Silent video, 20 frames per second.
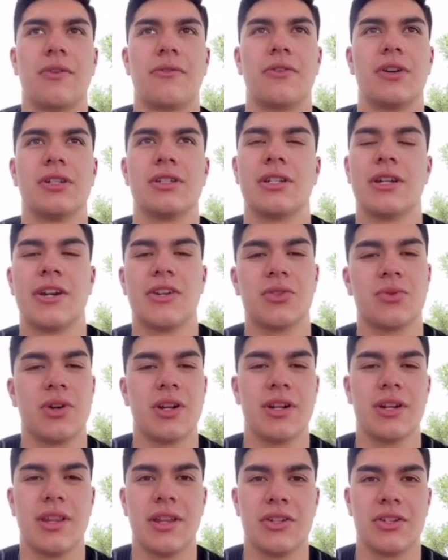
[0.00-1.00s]
First thing, I just
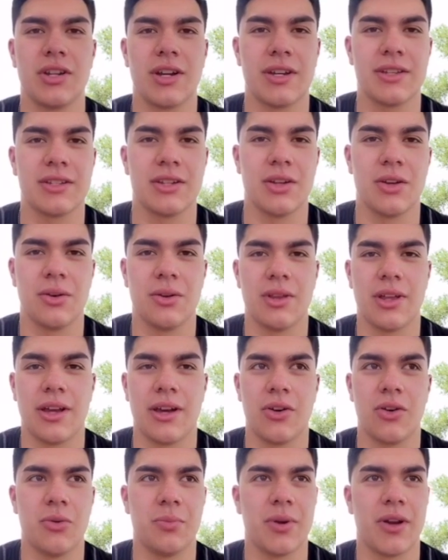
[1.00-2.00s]
wanted to let you guys know
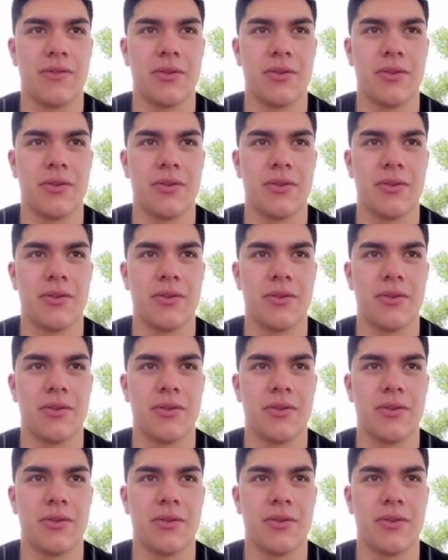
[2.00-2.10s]
that I hope